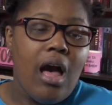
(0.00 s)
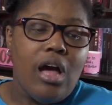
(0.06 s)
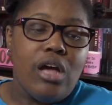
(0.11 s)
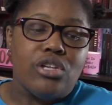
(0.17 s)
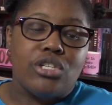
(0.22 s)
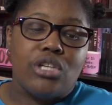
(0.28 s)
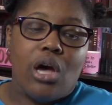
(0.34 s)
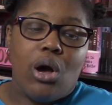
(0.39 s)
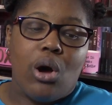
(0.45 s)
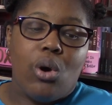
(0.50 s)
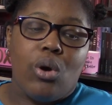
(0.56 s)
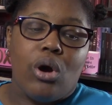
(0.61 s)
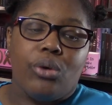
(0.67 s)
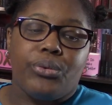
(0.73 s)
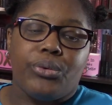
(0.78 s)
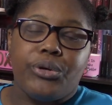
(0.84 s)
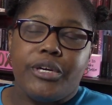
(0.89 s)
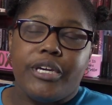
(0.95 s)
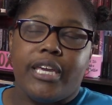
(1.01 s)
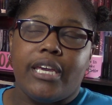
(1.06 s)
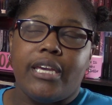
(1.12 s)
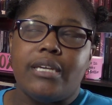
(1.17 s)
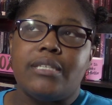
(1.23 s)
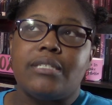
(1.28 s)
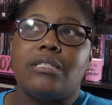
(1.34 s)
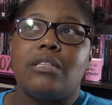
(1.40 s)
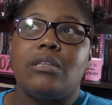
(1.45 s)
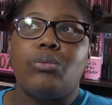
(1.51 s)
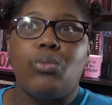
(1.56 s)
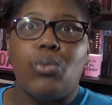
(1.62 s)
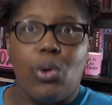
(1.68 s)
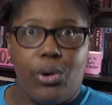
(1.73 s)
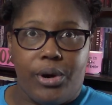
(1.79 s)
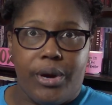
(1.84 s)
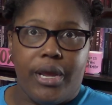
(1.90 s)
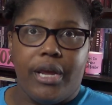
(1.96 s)
So Rurik is the
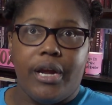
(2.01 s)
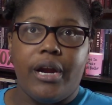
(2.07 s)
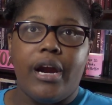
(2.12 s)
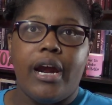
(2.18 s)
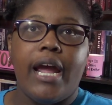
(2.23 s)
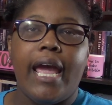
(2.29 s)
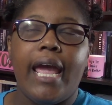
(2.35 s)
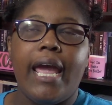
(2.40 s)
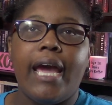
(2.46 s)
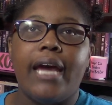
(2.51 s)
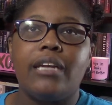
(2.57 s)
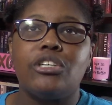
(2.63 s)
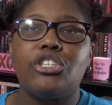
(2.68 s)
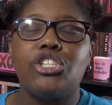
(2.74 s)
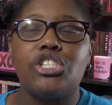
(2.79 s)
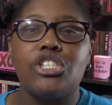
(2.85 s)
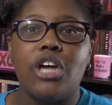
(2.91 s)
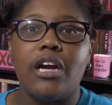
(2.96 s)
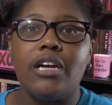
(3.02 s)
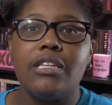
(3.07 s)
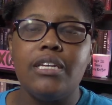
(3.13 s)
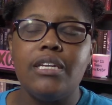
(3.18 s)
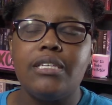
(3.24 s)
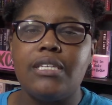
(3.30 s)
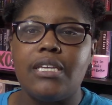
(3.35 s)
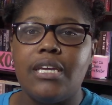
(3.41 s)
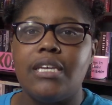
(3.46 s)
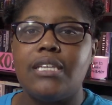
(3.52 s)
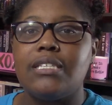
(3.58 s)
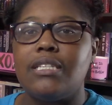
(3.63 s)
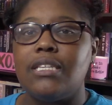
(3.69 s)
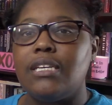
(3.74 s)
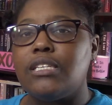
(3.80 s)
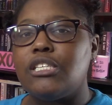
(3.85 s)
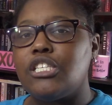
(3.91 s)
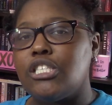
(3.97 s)
warrior, and Charlotte is
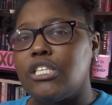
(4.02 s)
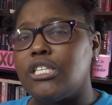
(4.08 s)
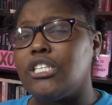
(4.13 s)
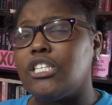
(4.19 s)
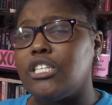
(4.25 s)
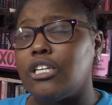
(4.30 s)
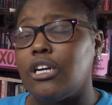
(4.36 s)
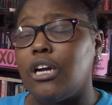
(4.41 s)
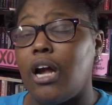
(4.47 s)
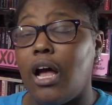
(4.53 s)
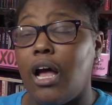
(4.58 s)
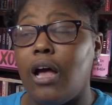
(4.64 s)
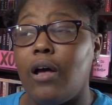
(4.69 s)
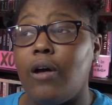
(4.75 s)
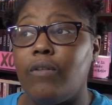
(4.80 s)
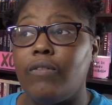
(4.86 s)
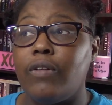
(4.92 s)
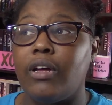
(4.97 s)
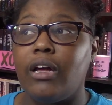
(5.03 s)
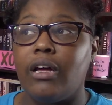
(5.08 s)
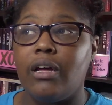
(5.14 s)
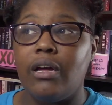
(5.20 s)
the sister of